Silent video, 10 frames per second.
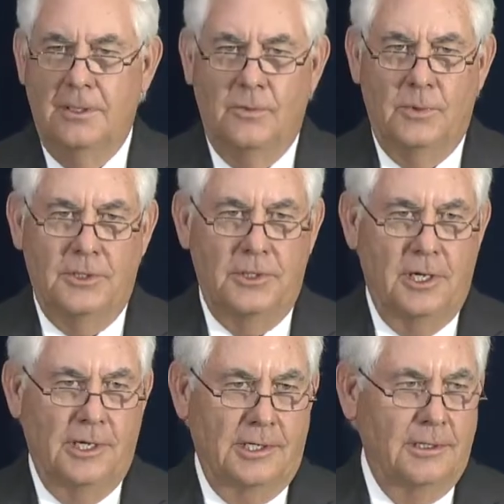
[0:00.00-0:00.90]
with
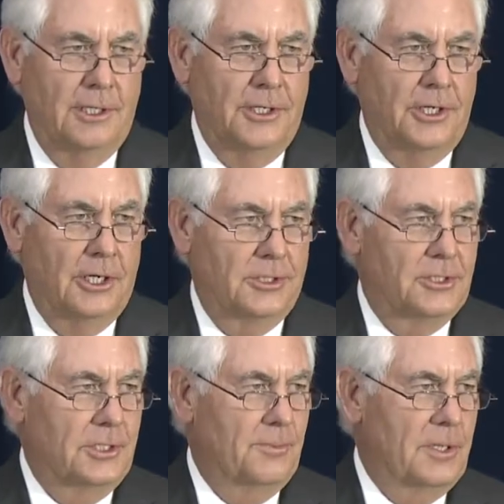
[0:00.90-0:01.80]
young
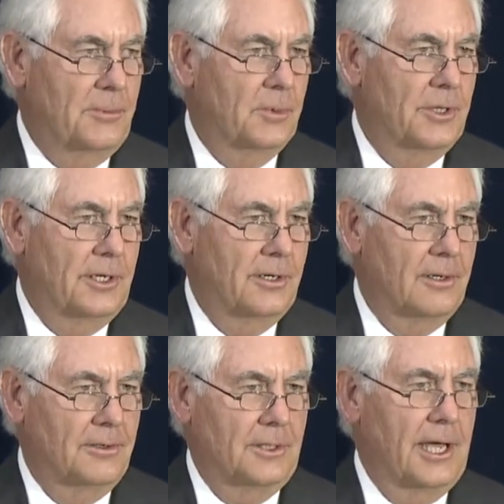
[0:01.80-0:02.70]
adults and people that
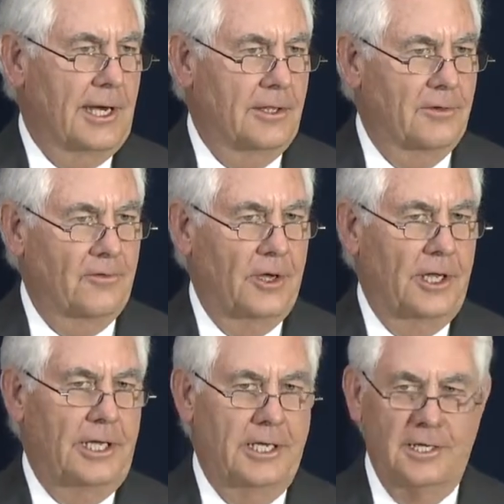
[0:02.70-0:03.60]
are on kind of the
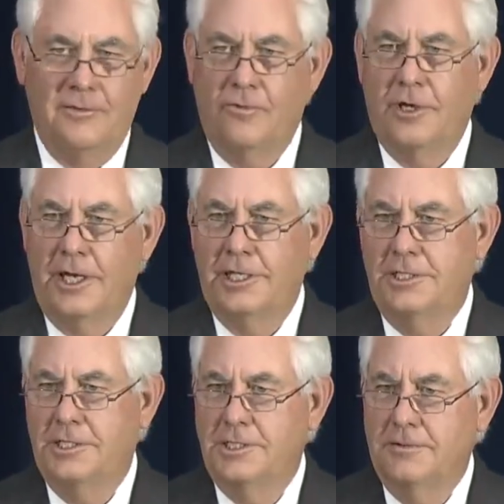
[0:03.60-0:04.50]
front end and front
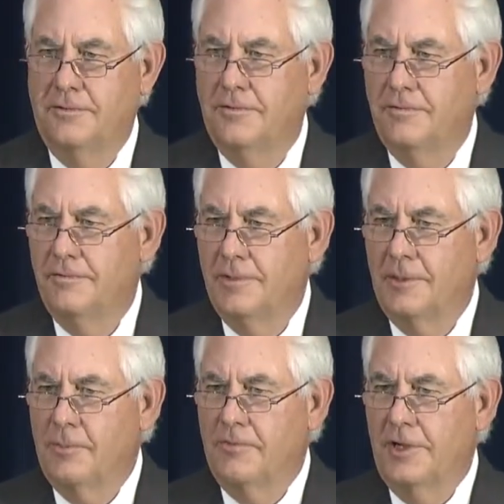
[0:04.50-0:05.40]
edges of
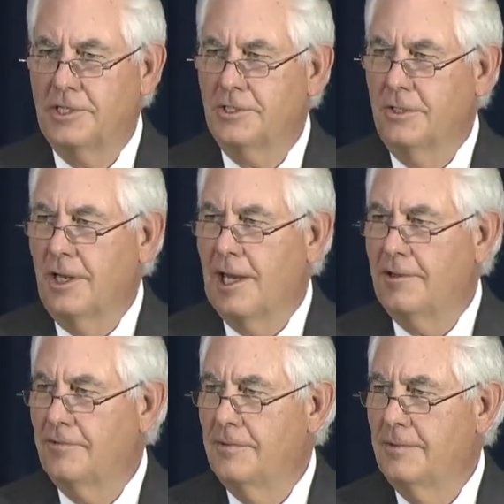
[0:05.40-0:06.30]
their professional
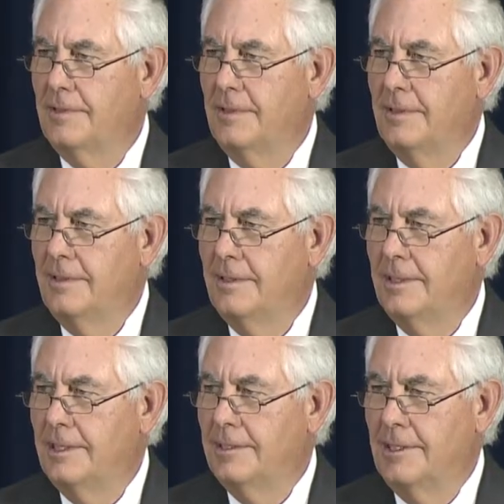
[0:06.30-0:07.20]
life
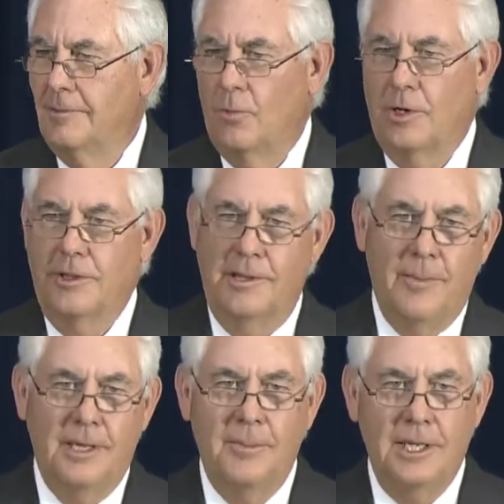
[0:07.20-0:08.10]
and where they
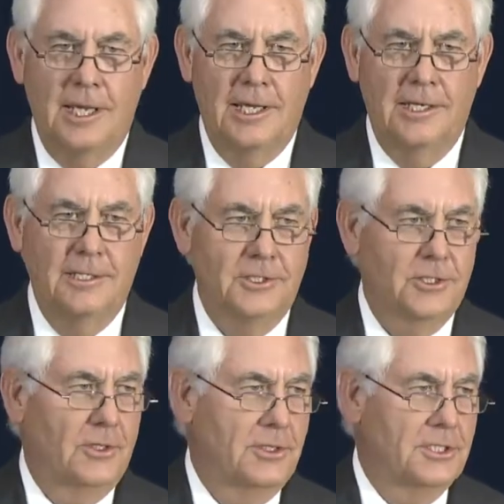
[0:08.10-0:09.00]
may be headed. And
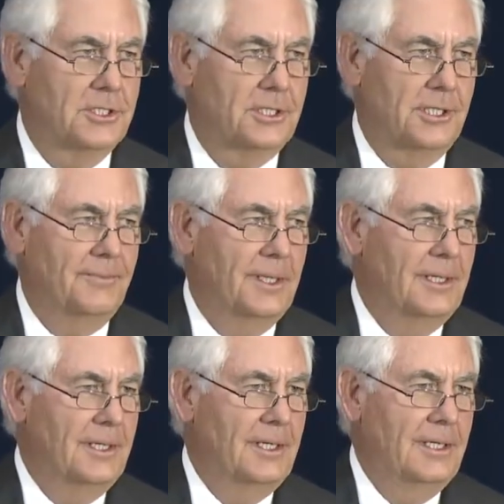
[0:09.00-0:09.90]
so this is a
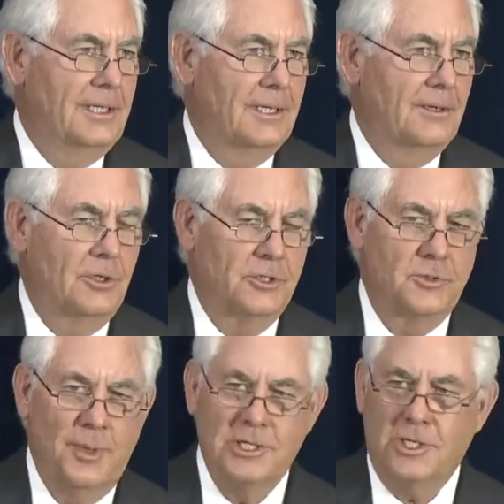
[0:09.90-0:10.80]
real
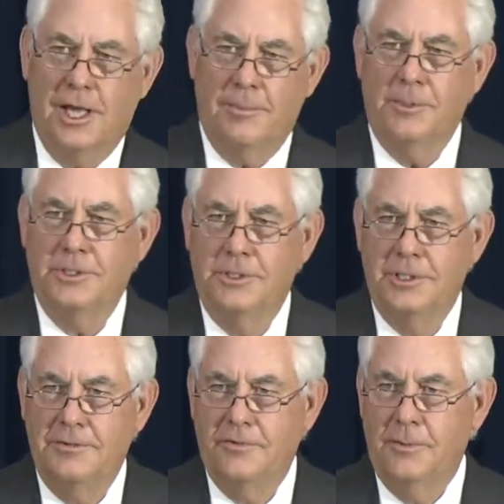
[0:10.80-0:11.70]
special
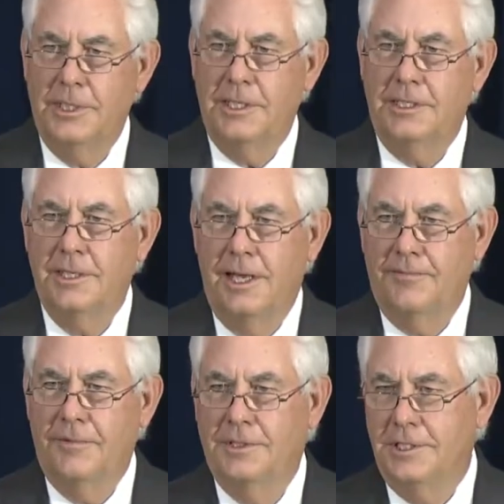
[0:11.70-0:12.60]
opportunity for me to
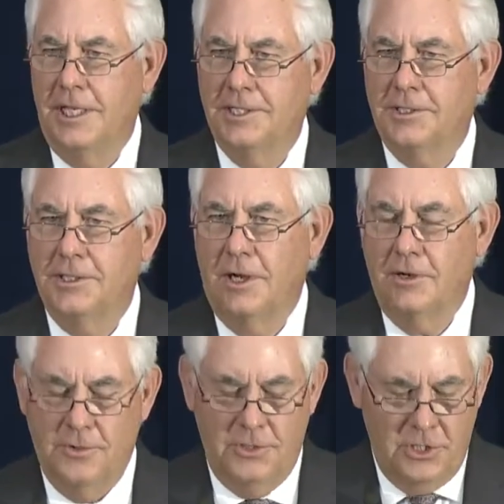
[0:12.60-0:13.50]
have the chance to
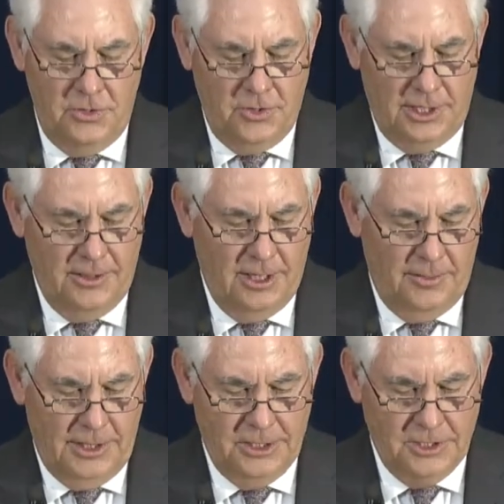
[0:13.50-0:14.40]
talk with you a
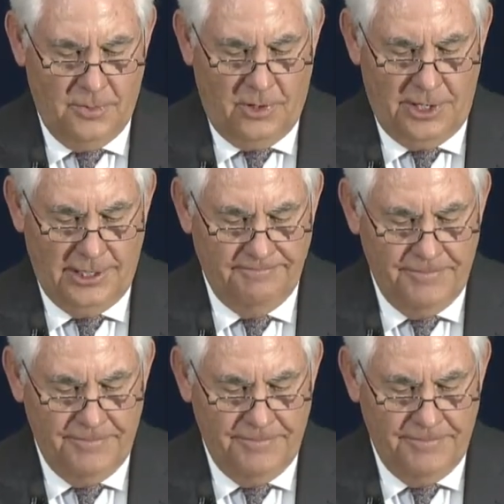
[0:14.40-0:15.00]
bit this morning.